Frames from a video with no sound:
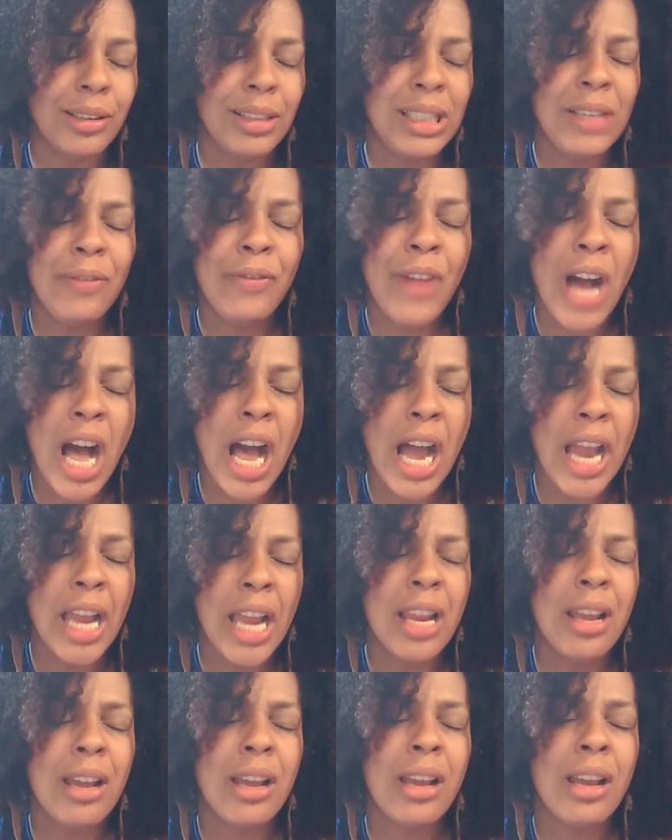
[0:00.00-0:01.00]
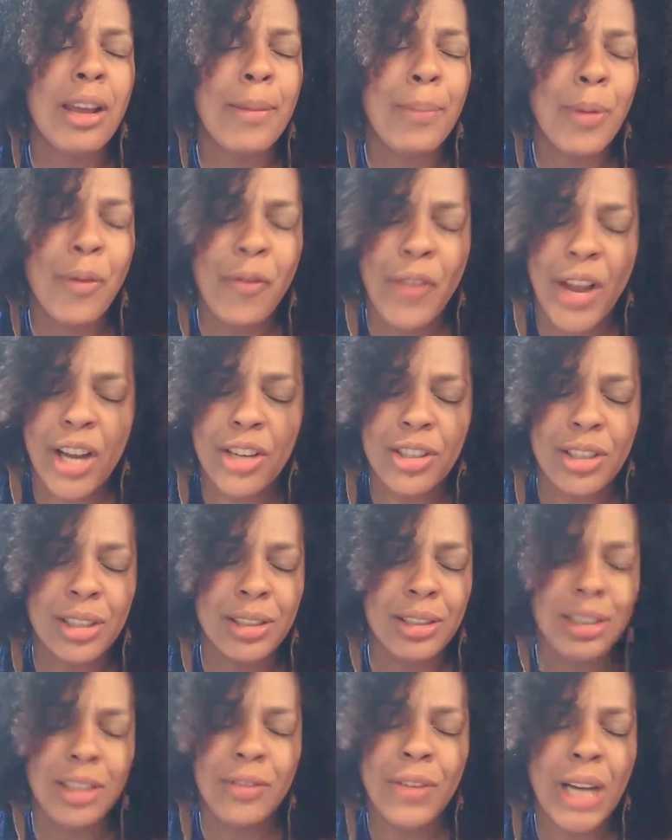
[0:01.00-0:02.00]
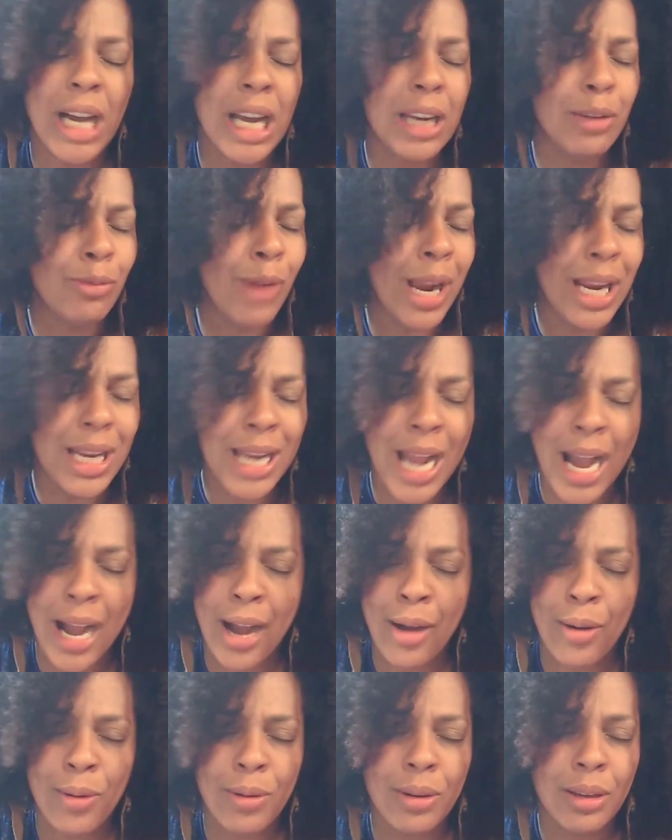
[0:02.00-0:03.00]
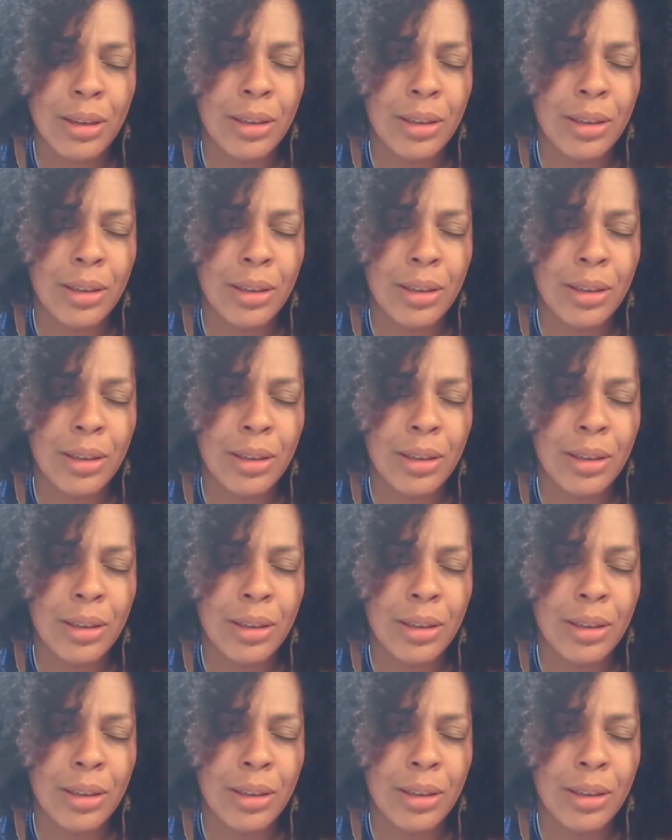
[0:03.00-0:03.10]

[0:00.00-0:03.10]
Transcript: Divine perfection. Divine right now.